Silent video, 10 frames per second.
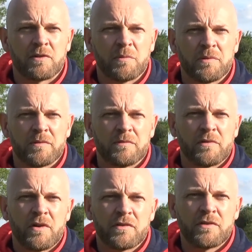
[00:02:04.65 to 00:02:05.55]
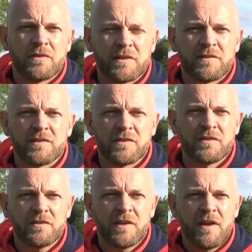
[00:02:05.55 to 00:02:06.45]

couple of unfortunate decisions,